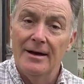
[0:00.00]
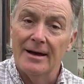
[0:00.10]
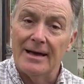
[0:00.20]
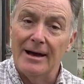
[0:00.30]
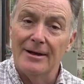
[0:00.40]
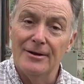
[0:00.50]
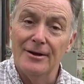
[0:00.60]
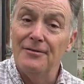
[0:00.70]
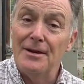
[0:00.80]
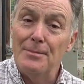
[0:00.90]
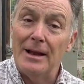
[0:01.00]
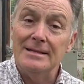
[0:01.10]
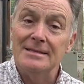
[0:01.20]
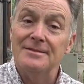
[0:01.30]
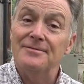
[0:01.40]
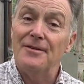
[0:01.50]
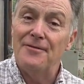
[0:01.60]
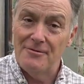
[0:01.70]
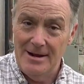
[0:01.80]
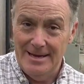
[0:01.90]
and get lovely plants for
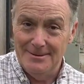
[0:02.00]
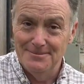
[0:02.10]
free.